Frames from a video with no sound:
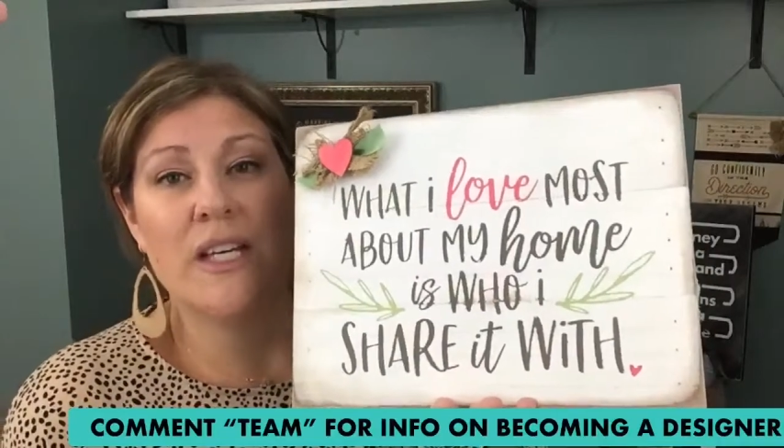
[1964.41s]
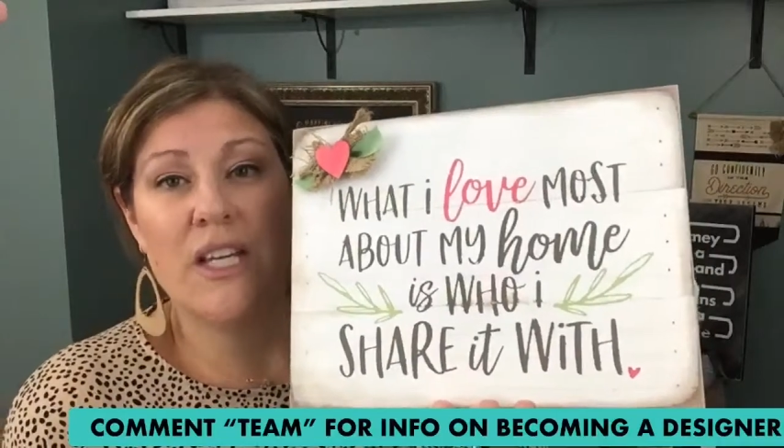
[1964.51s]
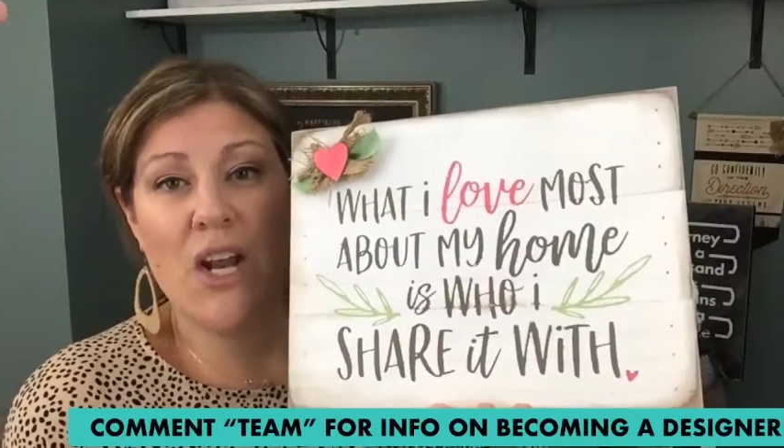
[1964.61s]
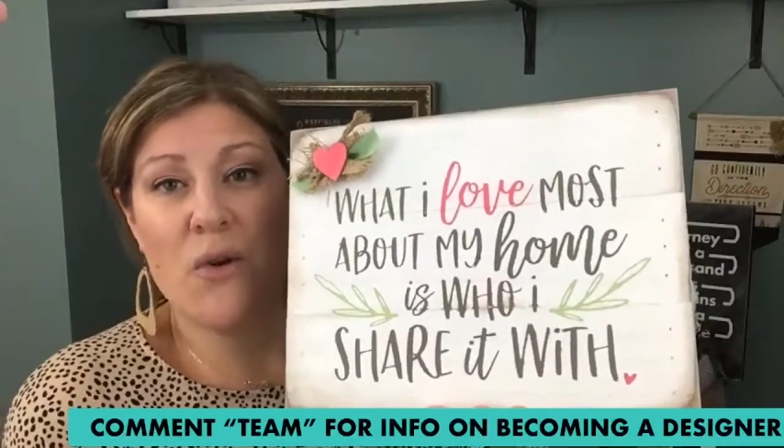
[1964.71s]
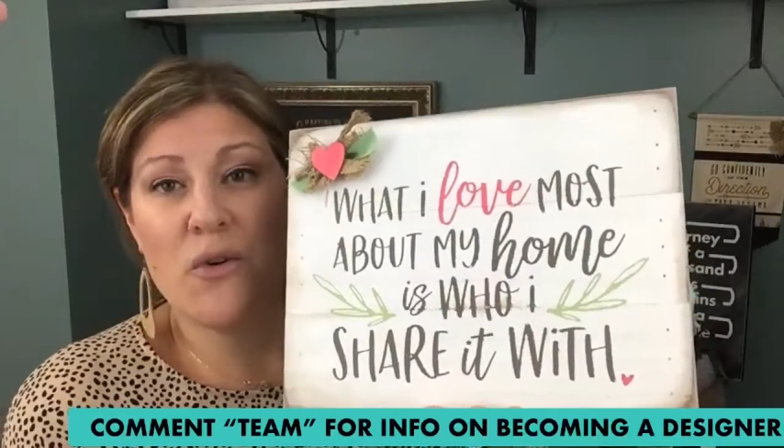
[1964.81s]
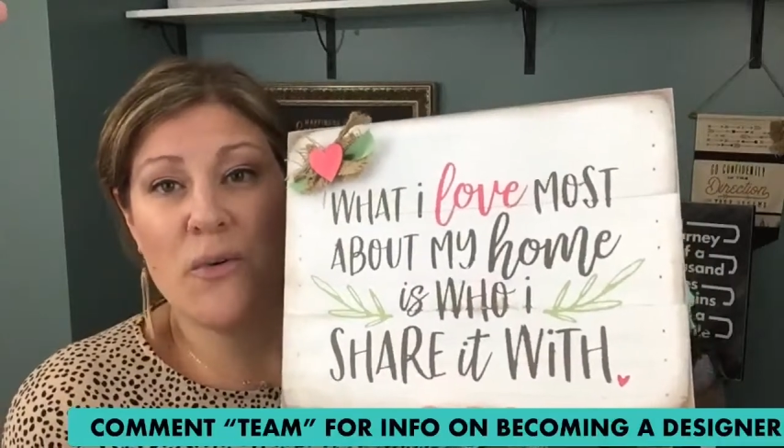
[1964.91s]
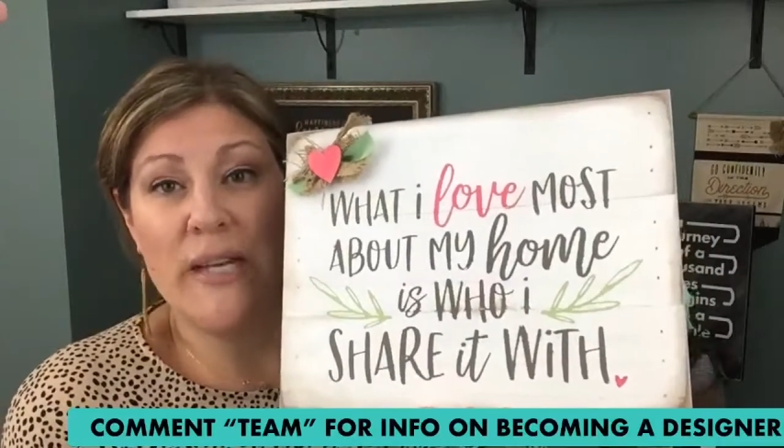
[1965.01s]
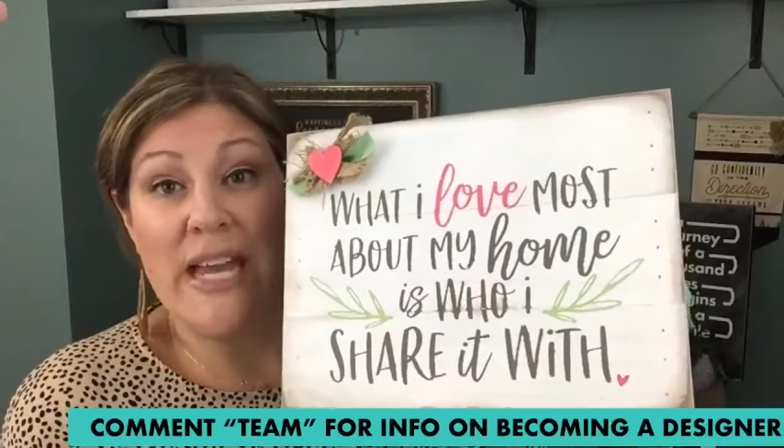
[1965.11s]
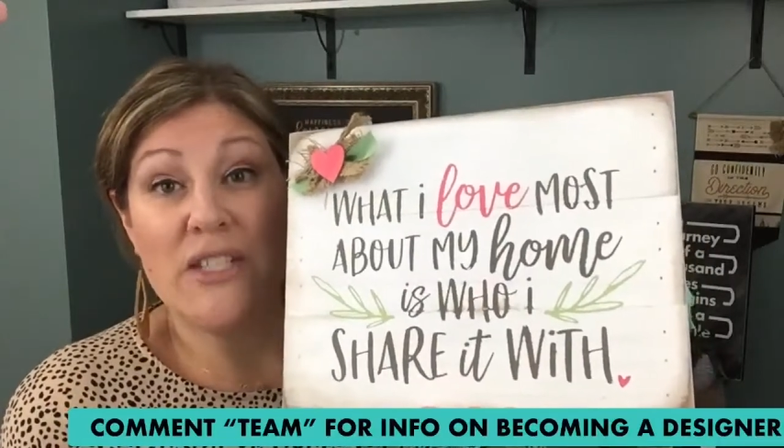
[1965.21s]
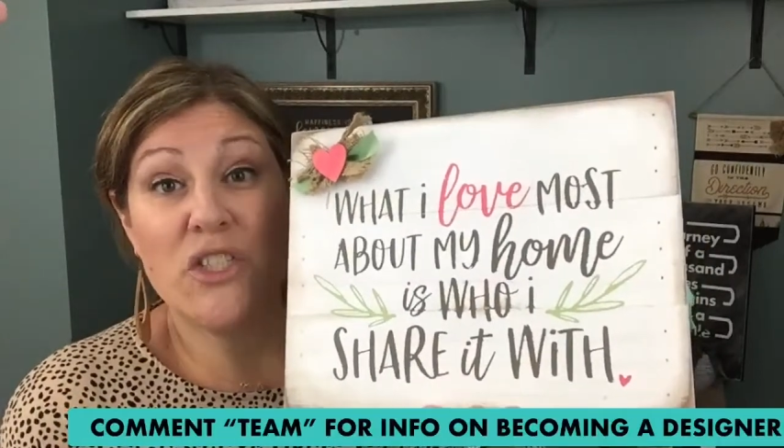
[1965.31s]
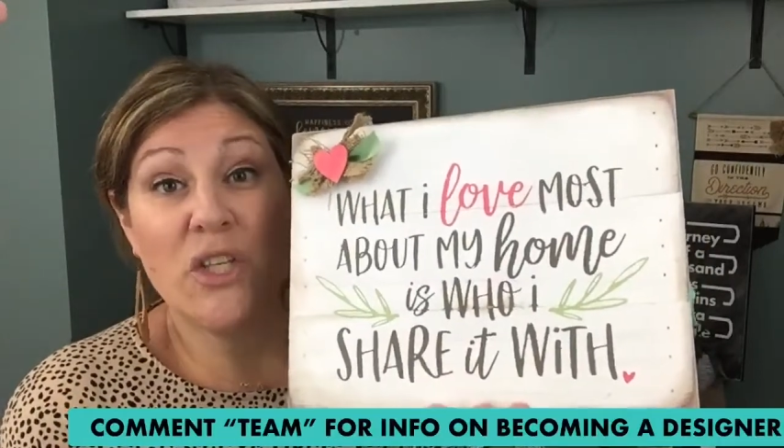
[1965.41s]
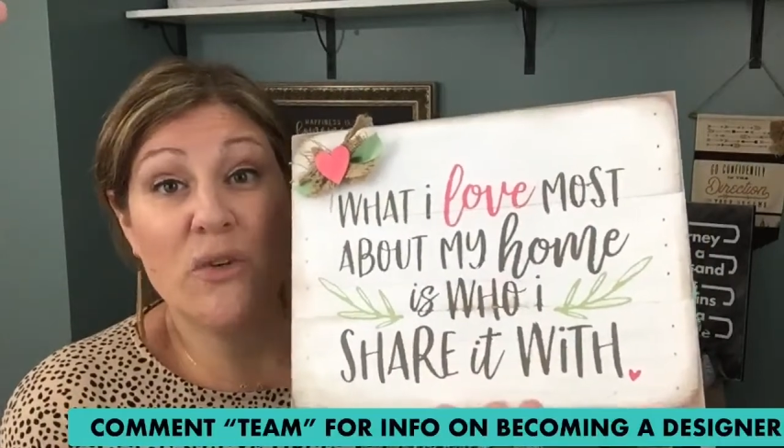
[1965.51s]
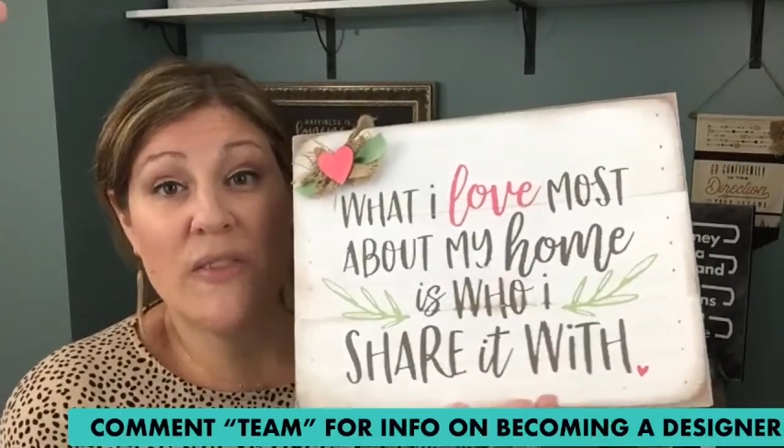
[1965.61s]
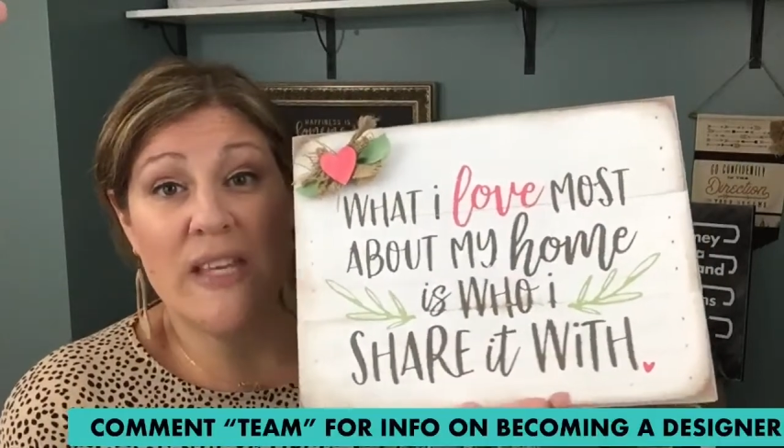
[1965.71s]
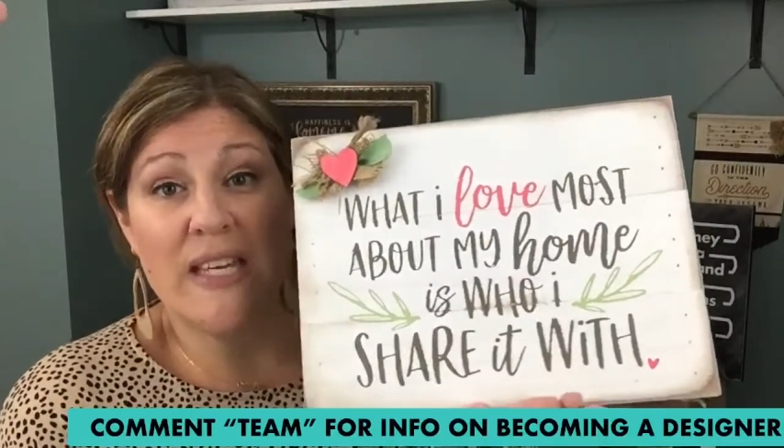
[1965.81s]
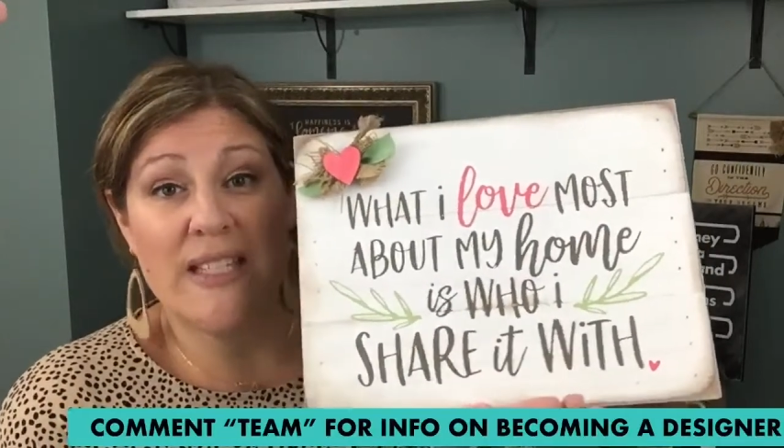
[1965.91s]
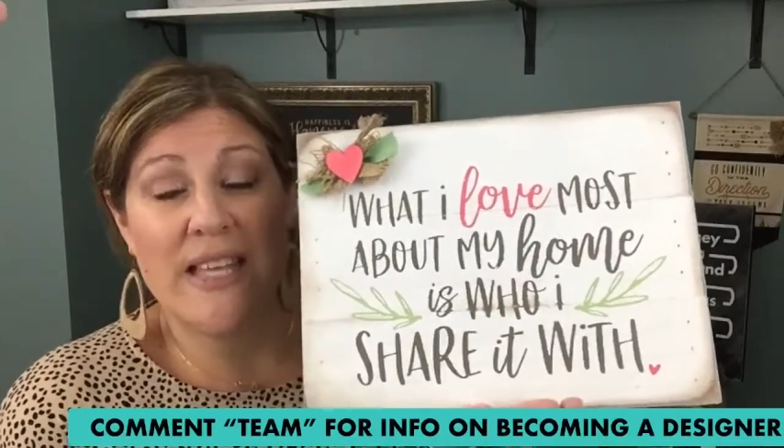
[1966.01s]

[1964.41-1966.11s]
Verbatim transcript: you know, create two things.